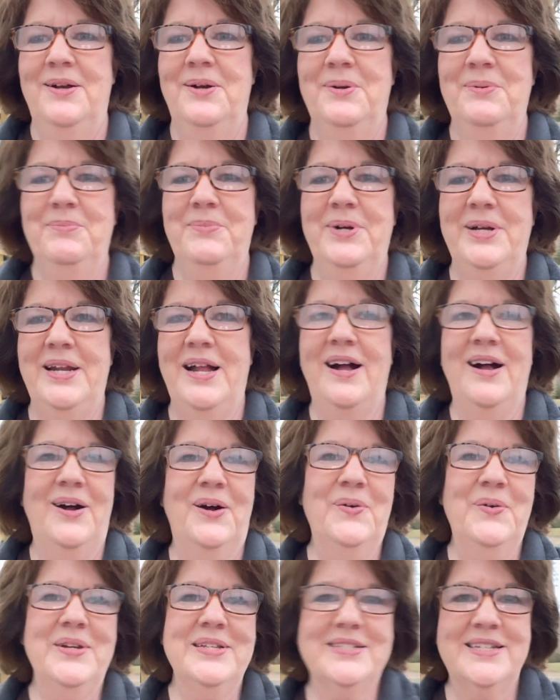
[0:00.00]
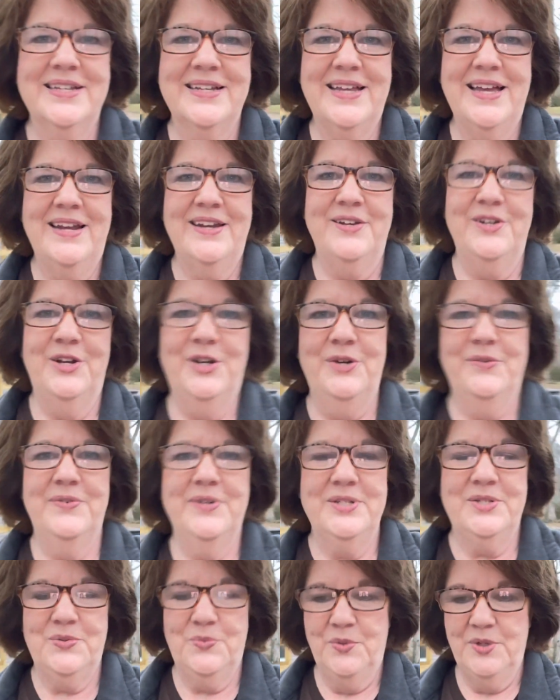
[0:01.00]
But I always get kind of
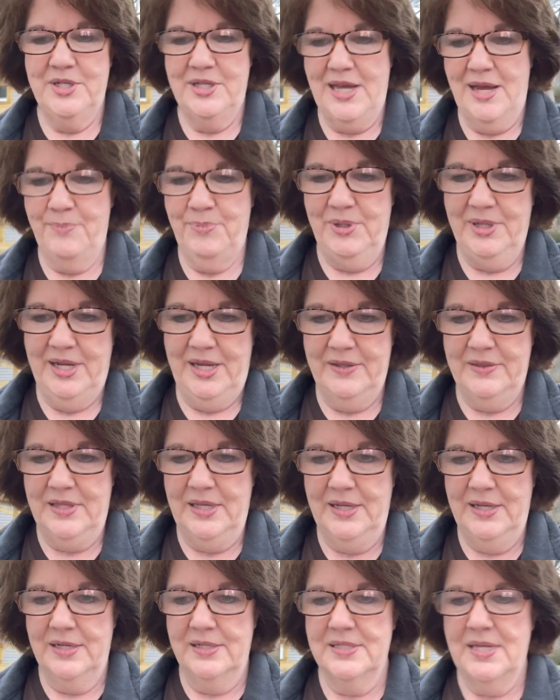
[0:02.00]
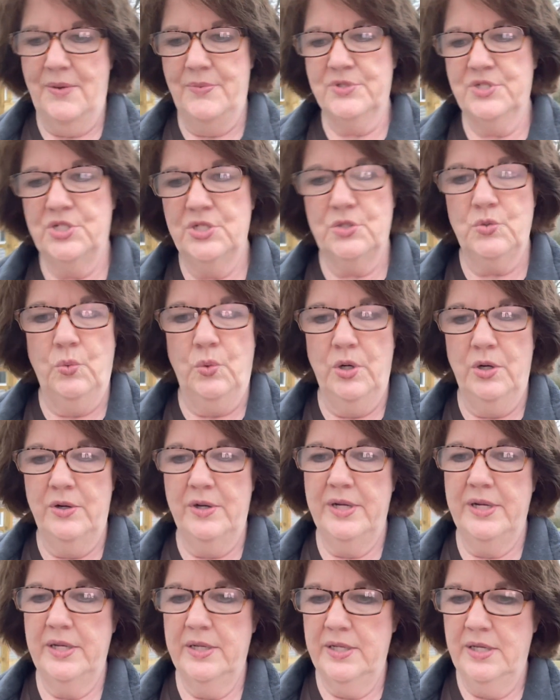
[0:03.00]
nervous when I plant things. I was just
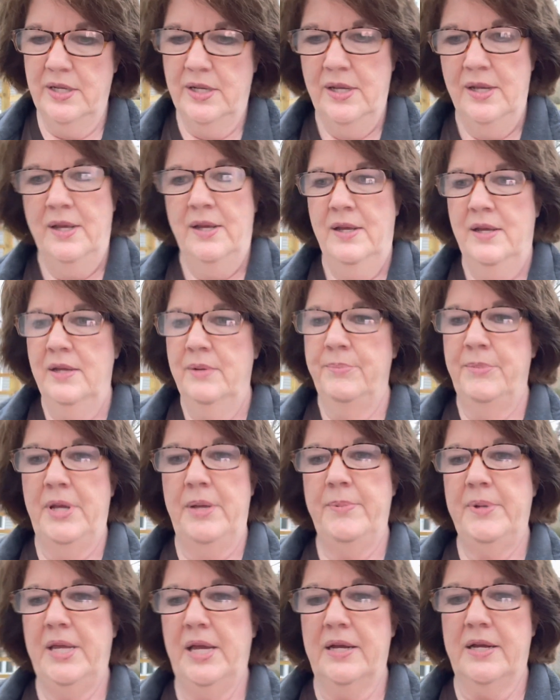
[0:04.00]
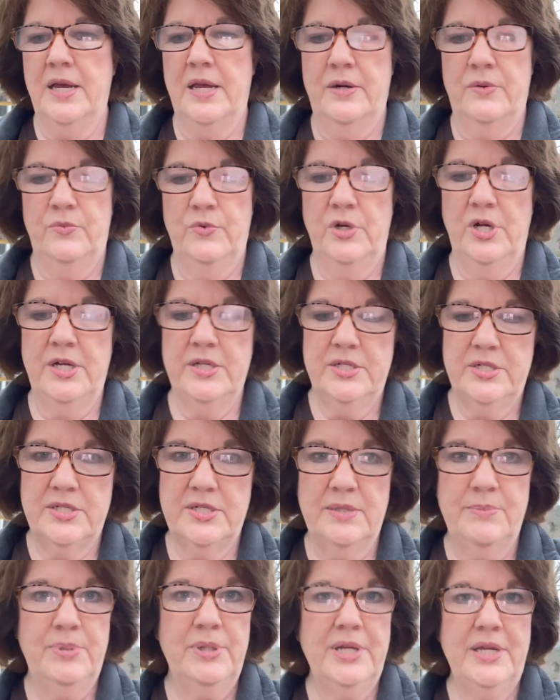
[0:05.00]
worried. Maybe I kind of rushed
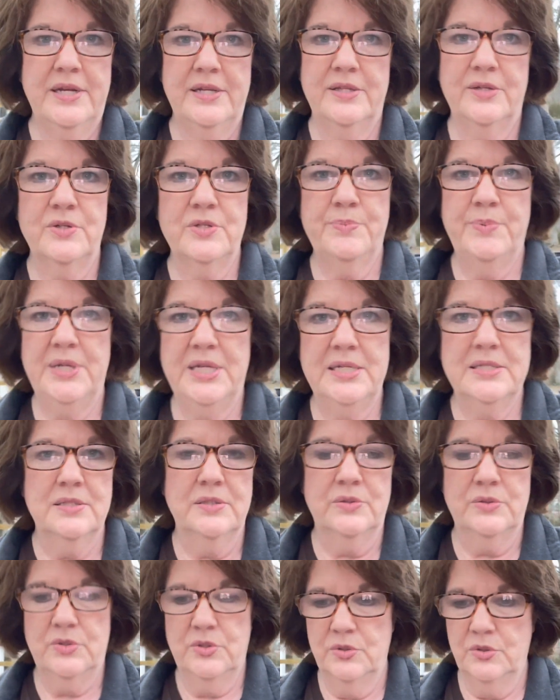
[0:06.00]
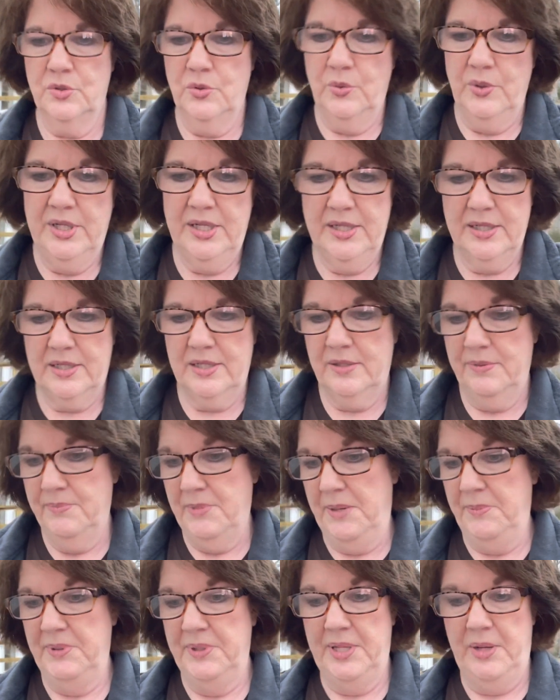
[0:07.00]
and planted those peas a little too quick.
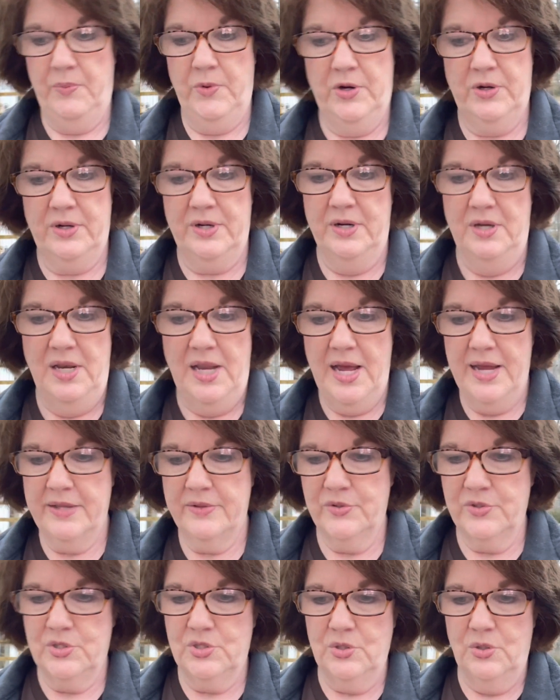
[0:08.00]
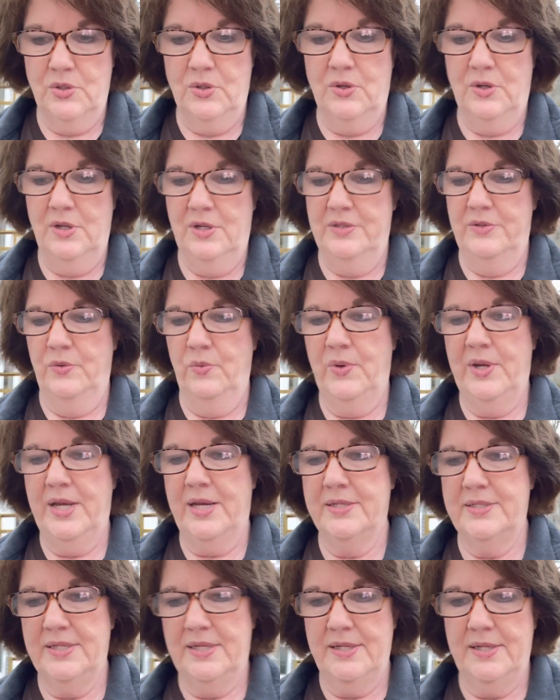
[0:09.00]
Maybe they weren't going to like the soil and the way I
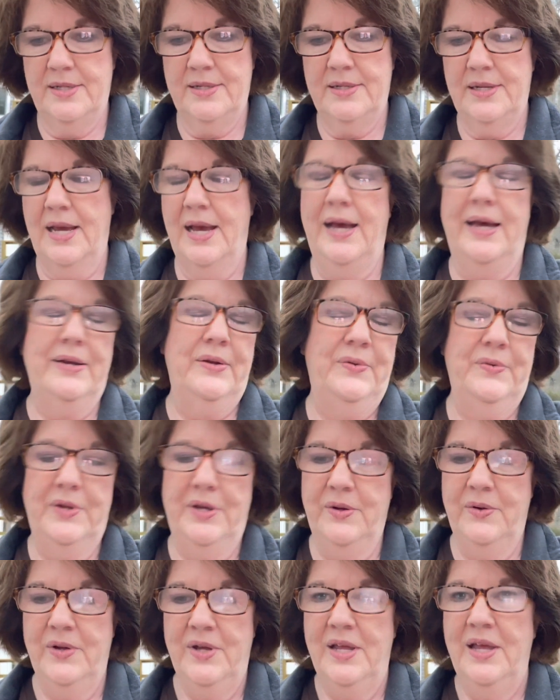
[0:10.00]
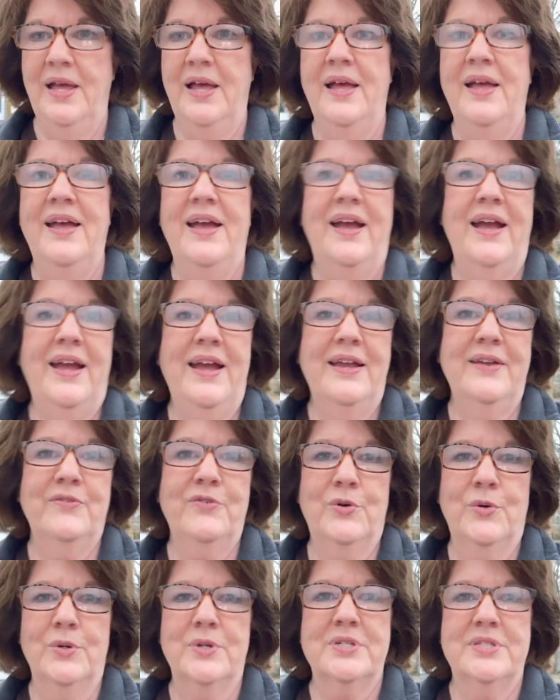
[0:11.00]
did it. I don't know. And of
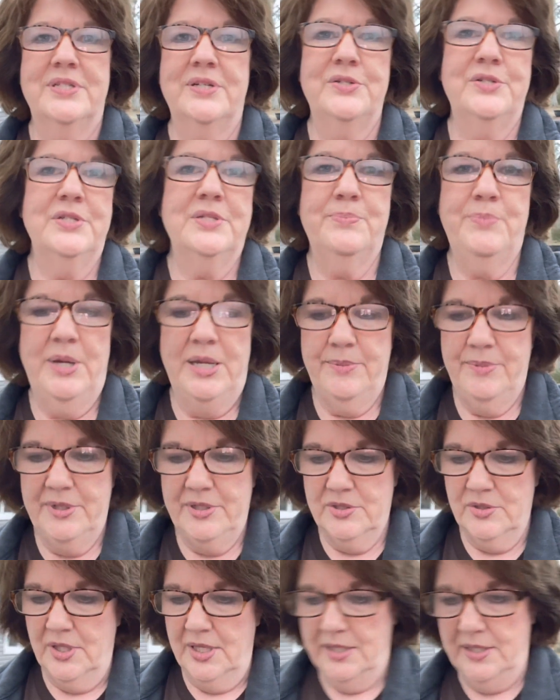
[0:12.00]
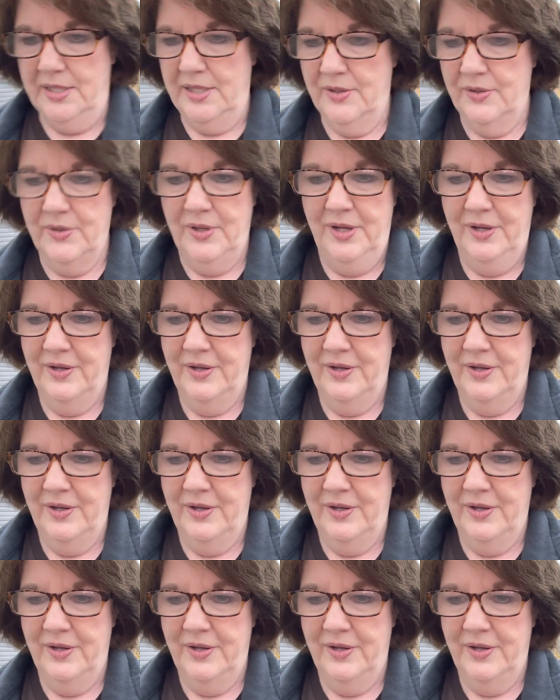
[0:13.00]
course, they're just babies right now.